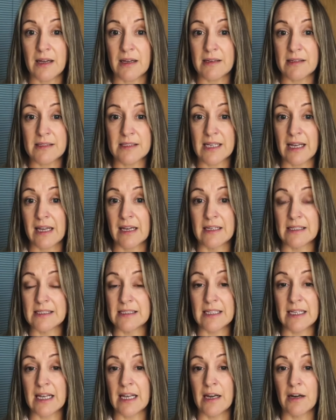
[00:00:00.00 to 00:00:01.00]
stainless
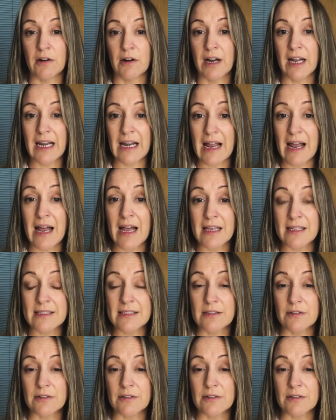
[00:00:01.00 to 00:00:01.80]
steel or a glass,